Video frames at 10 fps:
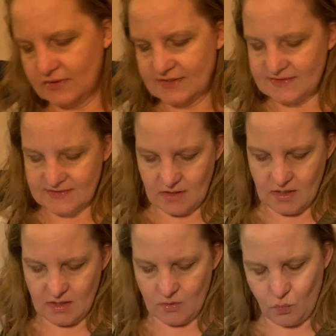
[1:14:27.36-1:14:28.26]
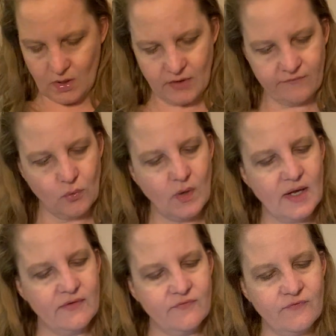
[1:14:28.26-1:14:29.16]
this
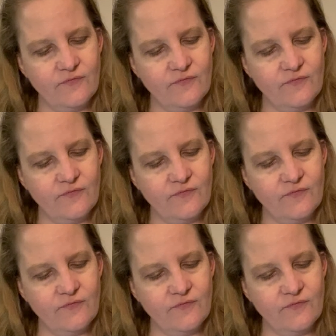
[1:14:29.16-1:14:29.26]
1/1